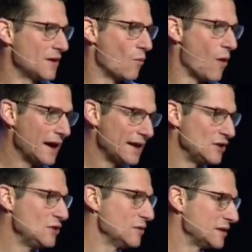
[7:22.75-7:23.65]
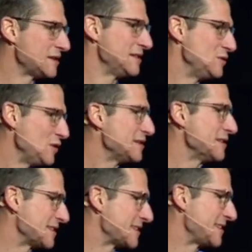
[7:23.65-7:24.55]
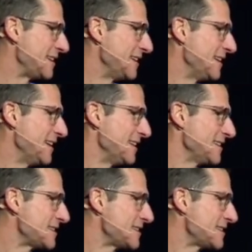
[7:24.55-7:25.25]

Why didn't you listen to Jesus? This